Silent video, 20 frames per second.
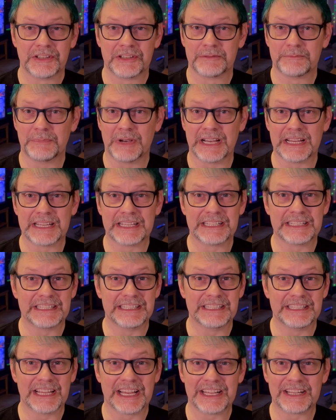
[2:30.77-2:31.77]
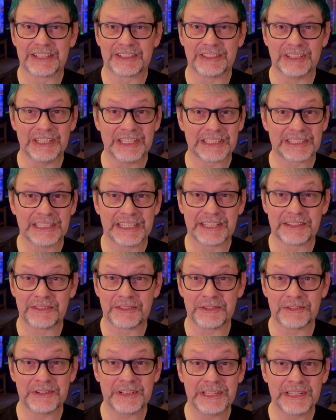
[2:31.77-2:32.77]
by 9 o'clock,
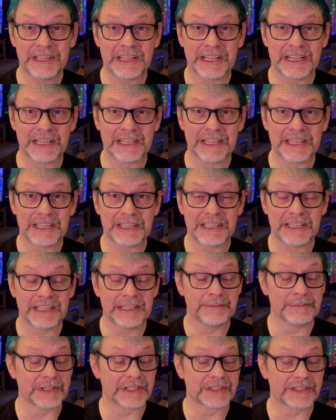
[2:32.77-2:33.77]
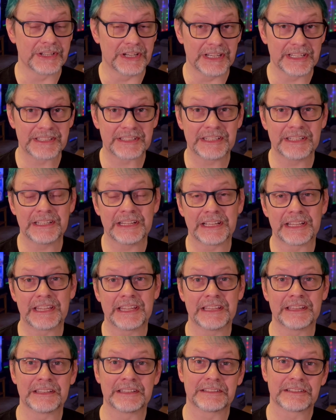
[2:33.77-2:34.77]
9:30, I am exhausted. I
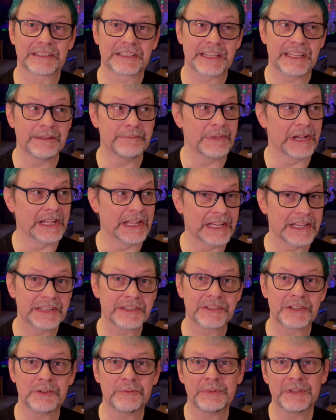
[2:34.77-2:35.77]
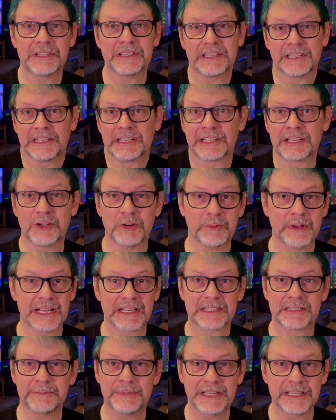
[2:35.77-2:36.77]
can't keep my eyes open, and I go back
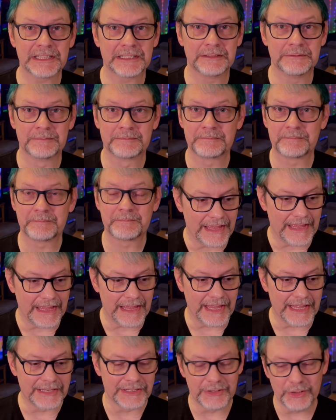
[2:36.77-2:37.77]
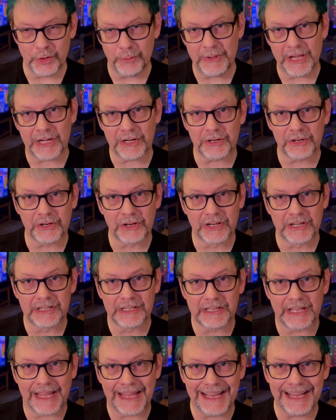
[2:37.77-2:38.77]
to bed. And no matter
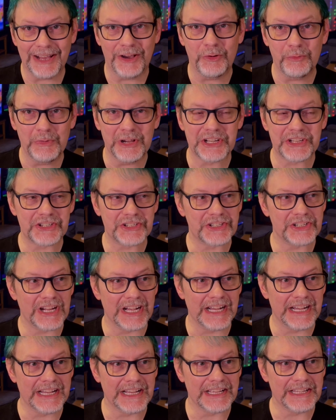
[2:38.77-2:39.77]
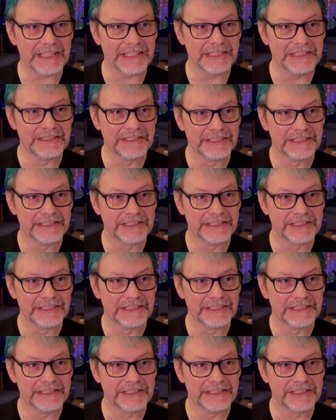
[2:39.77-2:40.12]
how much I